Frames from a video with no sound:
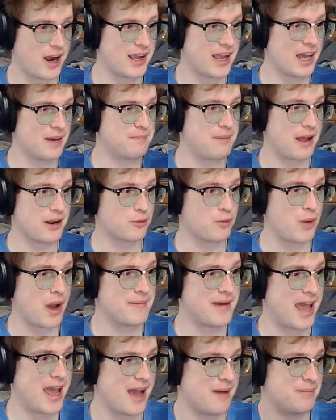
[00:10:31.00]
and get a better
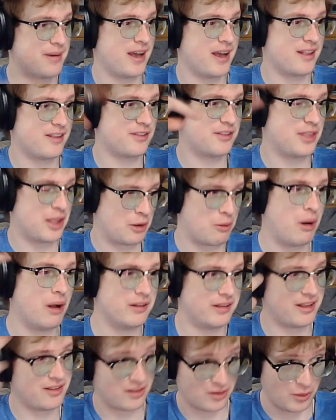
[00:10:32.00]
webcam because the
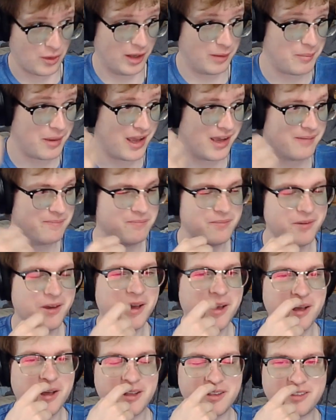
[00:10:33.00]
quality is annoying me.
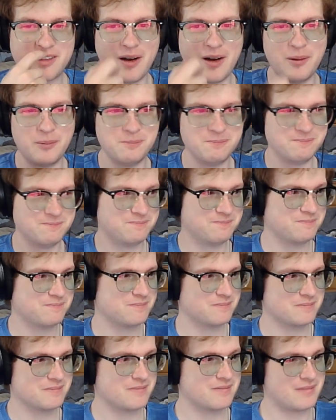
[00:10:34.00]
So,
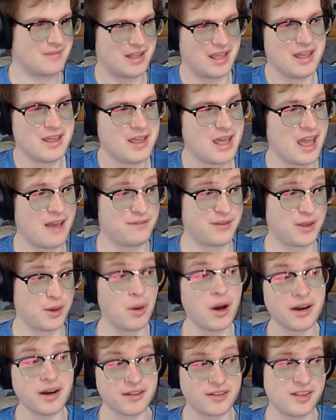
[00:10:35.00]
if you
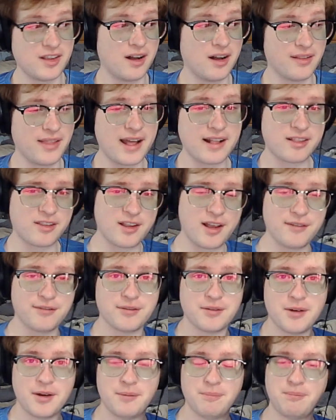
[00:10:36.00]
want to see all that stuff,
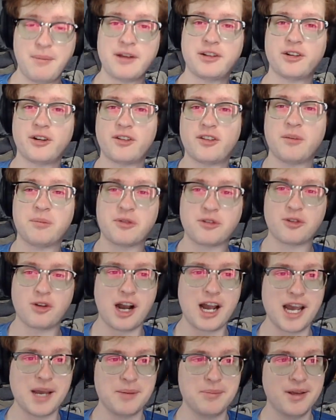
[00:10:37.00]
make sure to
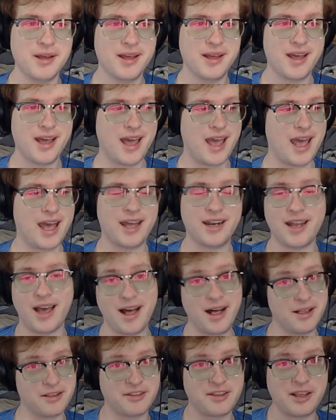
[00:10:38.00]
subscribe, and
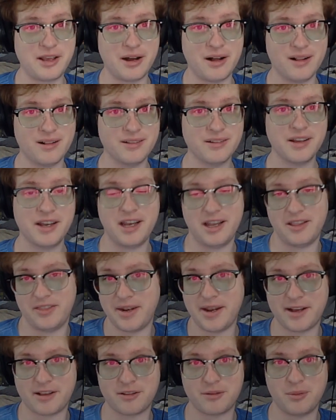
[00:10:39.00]
I'll see y'all in the
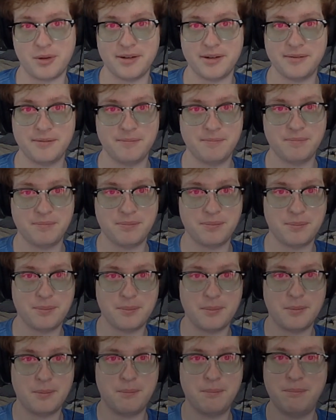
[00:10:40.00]
next one.
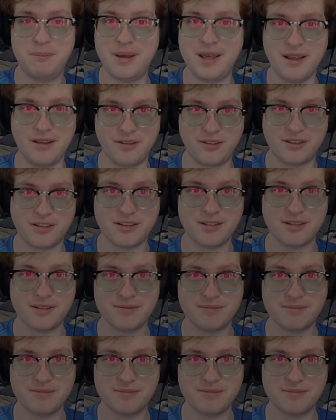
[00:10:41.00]
Peace.